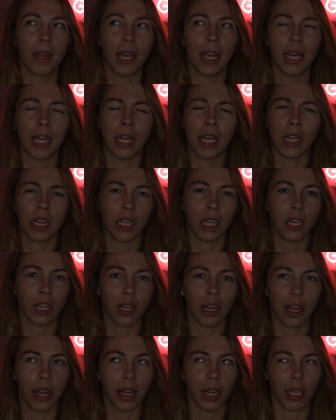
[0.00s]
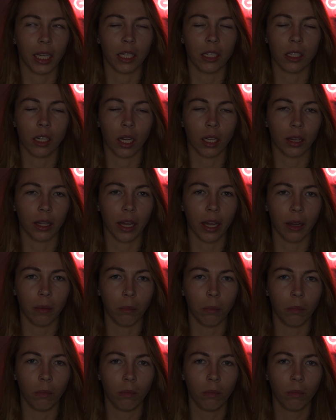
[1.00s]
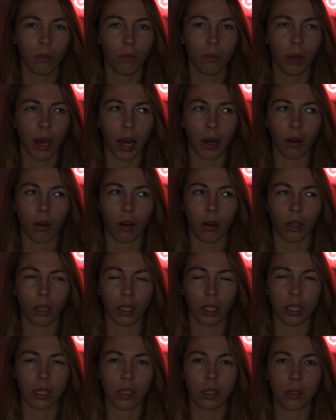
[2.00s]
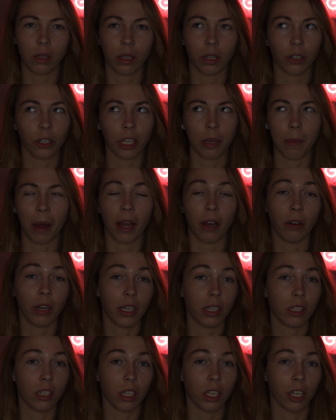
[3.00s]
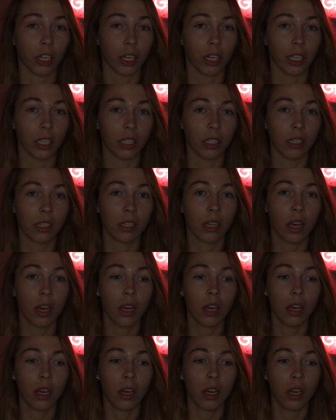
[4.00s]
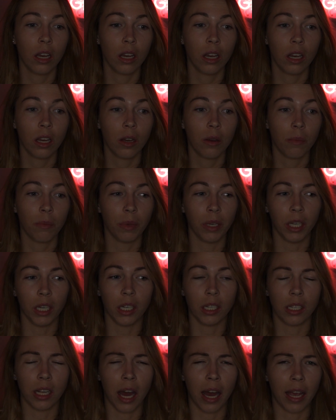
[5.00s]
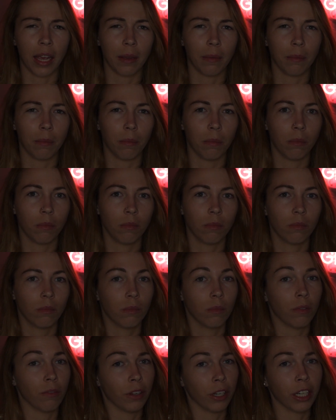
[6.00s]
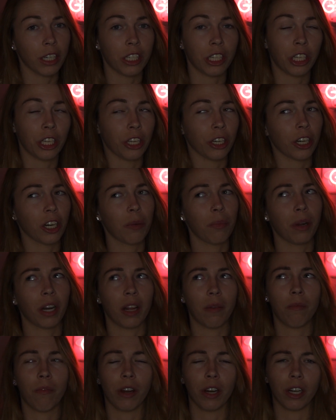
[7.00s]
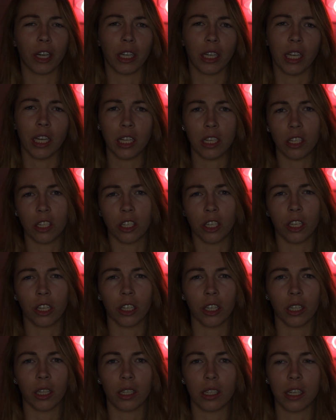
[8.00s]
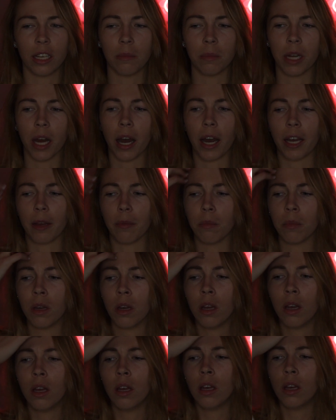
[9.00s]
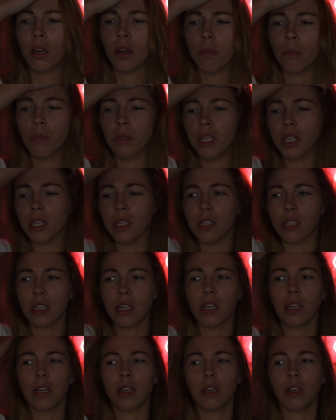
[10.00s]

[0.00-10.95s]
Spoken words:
And at the end of the day, like, it's not them at all. It's literally my own insecurities, because I'm very secure, but I'm very insecure at the same time, because